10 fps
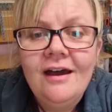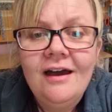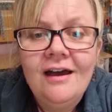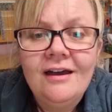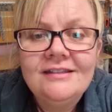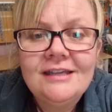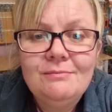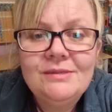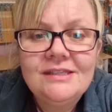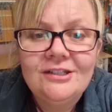
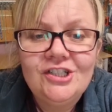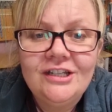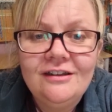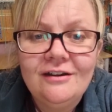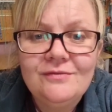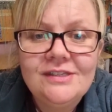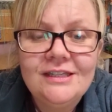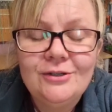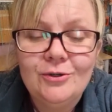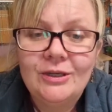Deb says she loves
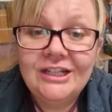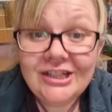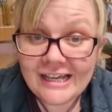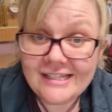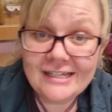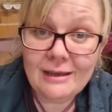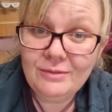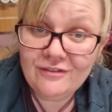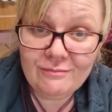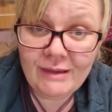the orchid. Yes, Deb,
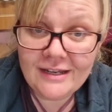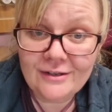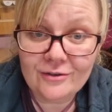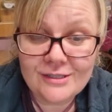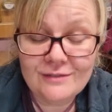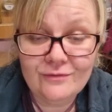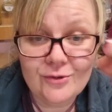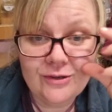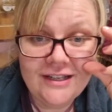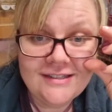you've made lots of
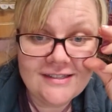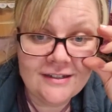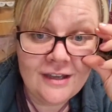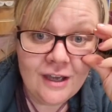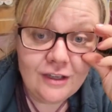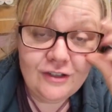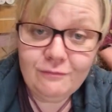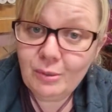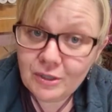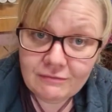orchids and you've
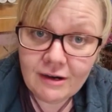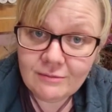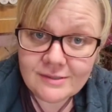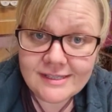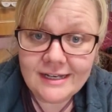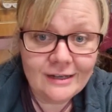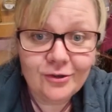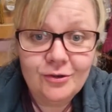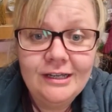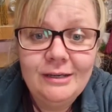put your own slant
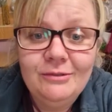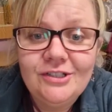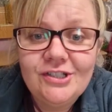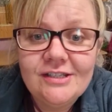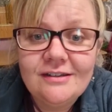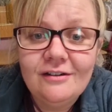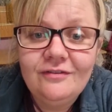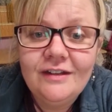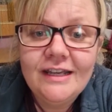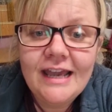on it, which is
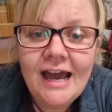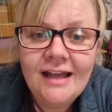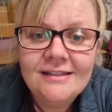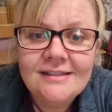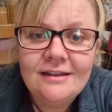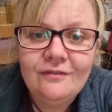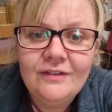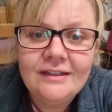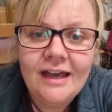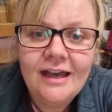lovely. Anne's
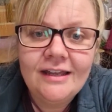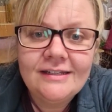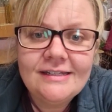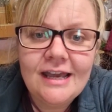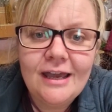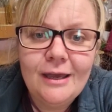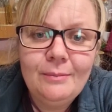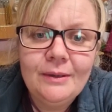loving that, and Deb.